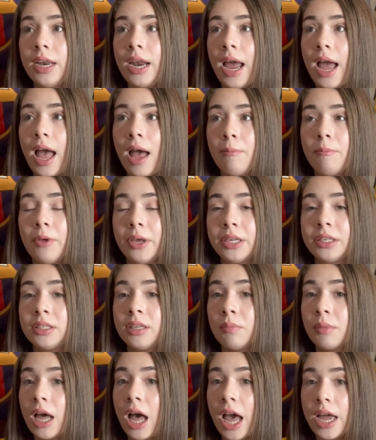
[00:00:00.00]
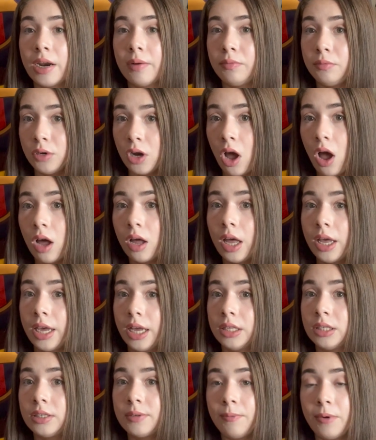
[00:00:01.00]
have like some kind of knock
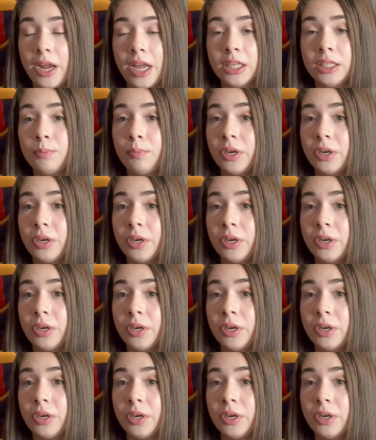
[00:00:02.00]
against France,